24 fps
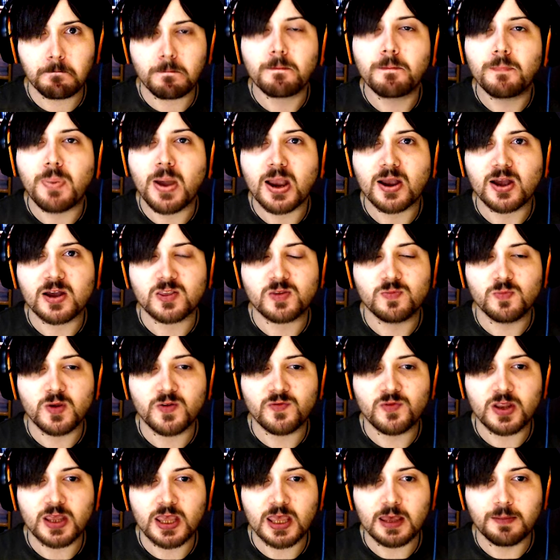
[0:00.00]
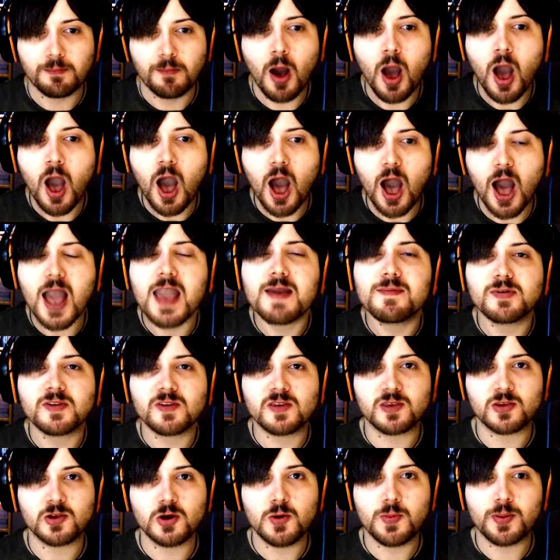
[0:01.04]
Bear guy's moving the game. I am a
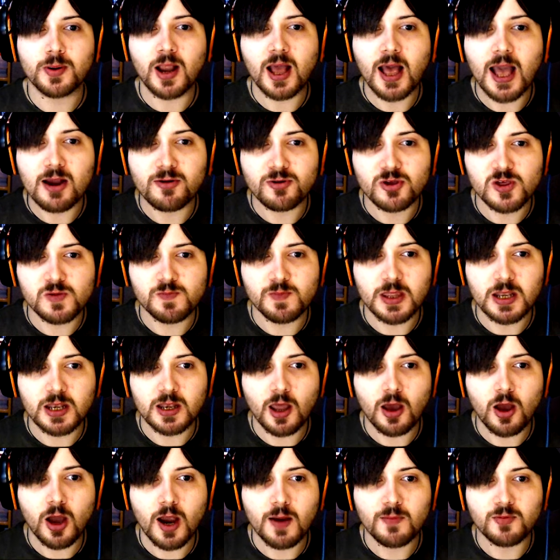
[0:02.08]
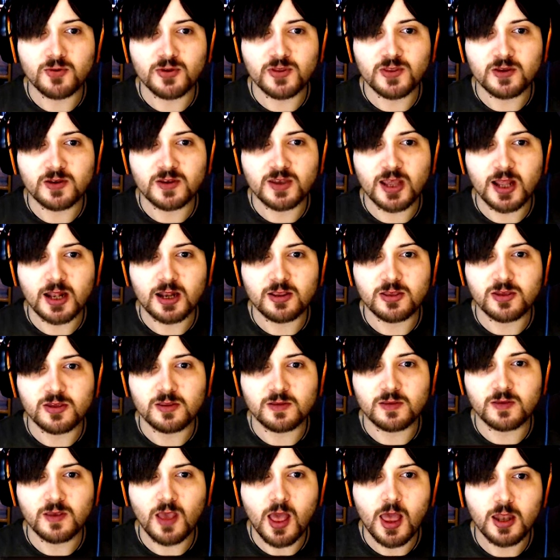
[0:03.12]
sober Irishman armed with
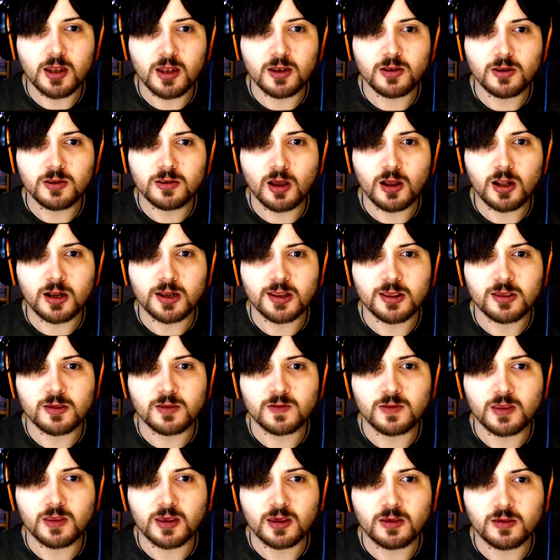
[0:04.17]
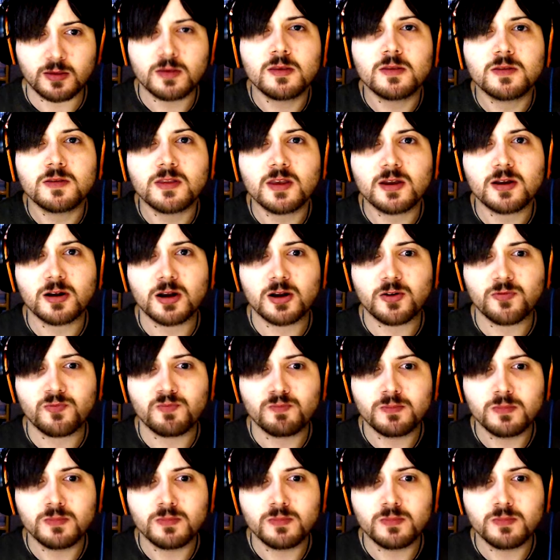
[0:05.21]
intelligence and knowledge and things. There are...